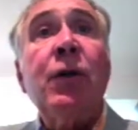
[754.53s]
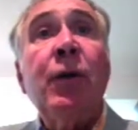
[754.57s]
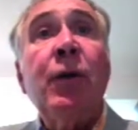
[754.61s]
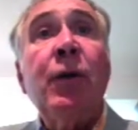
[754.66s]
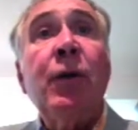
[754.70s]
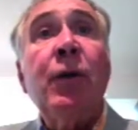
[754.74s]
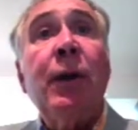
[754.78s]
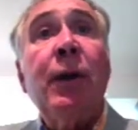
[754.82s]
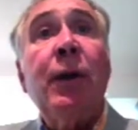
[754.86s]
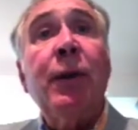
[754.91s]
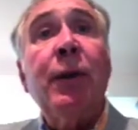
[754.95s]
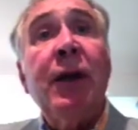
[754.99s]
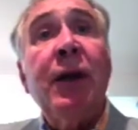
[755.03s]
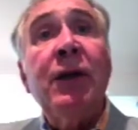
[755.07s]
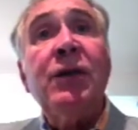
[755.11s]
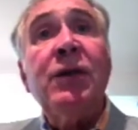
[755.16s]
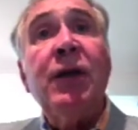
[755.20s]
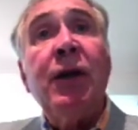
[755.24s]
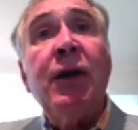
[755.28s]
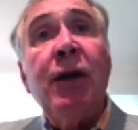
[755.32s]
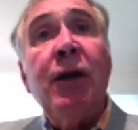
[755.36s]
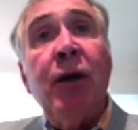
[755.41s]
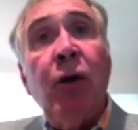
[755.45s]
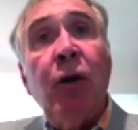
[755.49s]
so that
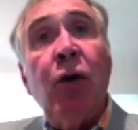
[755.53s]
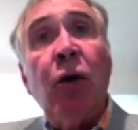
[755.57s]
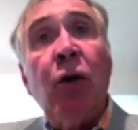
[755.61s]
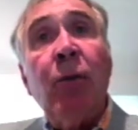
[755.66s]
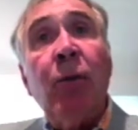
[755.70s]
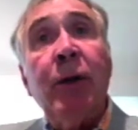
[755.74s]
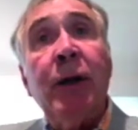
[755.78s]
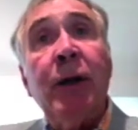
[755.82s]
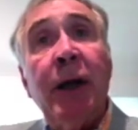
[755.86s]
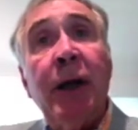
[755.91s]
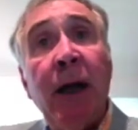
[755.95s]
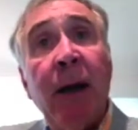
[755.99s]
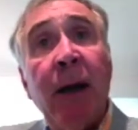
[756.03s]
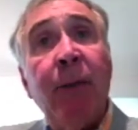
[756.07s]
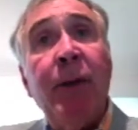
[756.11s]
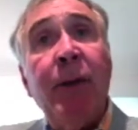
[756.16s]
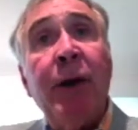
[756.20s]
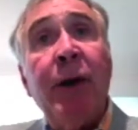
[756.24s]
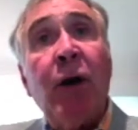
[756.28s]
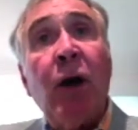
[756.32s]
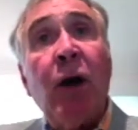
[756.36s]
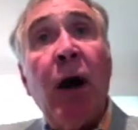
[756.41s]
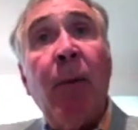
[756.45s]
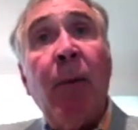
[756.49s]
things that normally
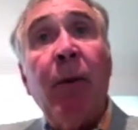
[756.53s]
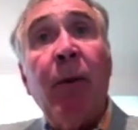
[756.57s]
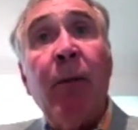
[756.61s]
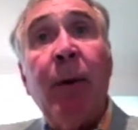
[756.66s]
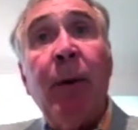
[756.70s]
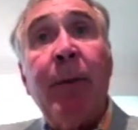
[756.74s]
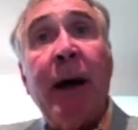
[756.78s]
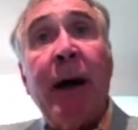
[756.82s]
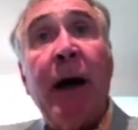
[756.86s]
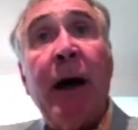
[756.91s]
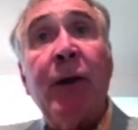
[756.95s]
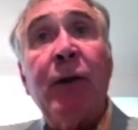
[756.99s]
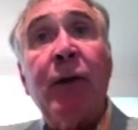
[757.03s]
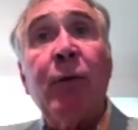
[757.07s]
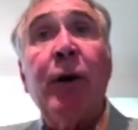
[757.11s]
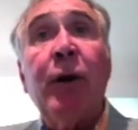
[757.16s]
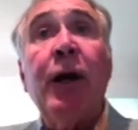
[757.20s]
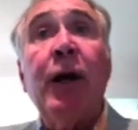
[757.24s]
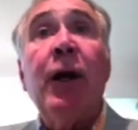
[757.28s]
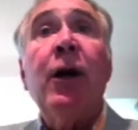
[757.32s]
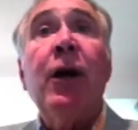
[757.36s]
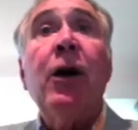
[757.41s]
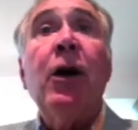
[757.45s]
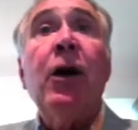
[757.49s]
inhibit the complement
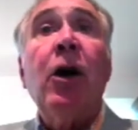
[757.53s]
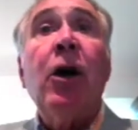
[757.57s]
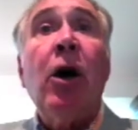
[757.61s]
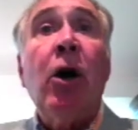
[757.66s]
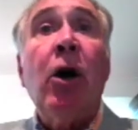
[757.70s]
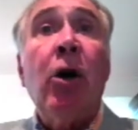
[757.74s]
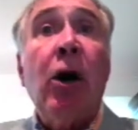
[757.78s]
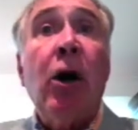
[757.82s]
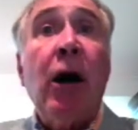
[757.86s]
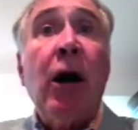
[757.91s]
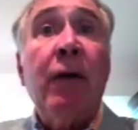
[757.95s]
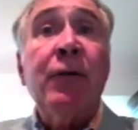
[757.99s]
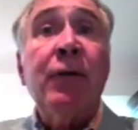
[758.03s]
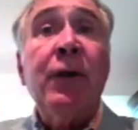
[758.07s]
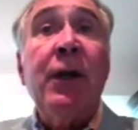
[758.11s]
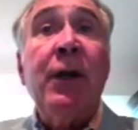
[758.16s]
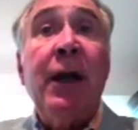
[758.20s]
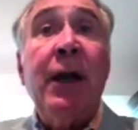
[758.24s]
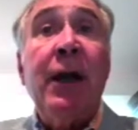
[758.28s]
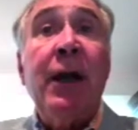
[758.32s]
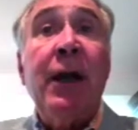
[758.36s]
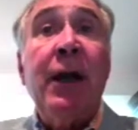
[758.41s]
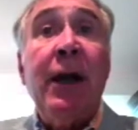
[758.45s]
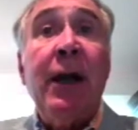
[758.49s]
pathway are
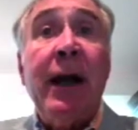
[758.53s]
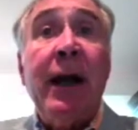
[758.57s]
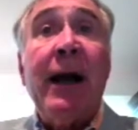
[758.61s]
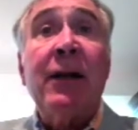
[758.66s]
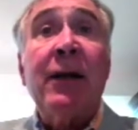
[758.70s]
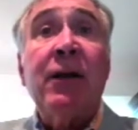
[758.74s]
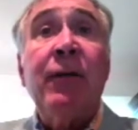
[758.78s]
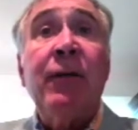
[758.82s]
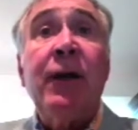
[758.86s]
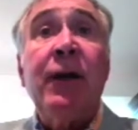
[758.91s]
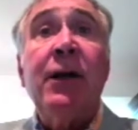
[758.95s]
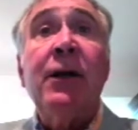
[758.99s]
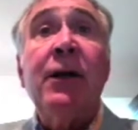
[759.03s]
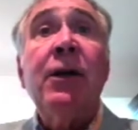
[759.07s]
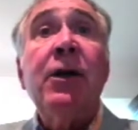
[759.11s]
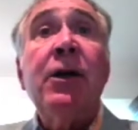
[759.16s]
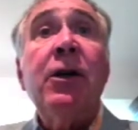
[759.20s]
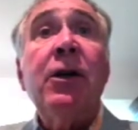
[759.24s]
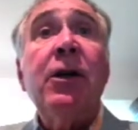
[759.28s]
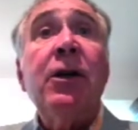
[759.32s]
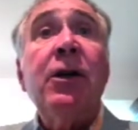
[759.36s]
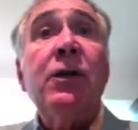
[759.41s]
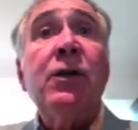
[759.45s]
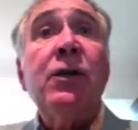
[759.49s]
often inactivated.